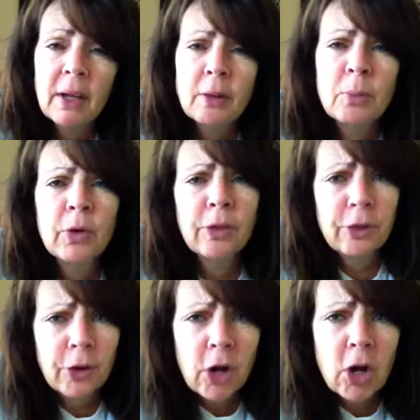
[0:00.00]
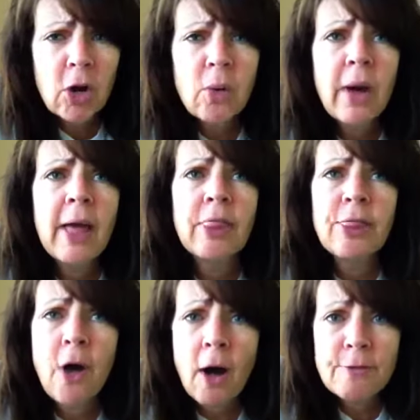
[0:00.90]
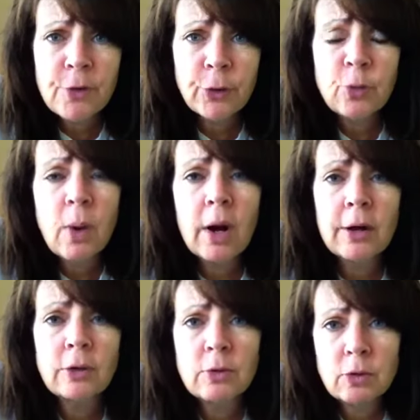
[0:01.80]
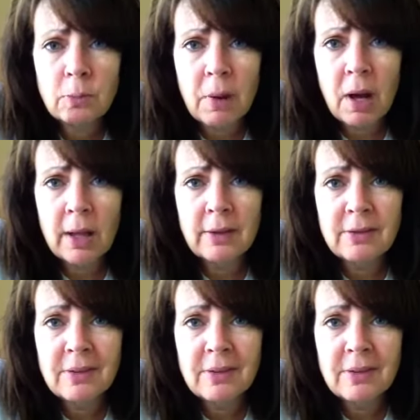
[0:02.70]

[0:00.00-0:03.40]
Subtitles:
The more thorough and thoughtful you are in your response,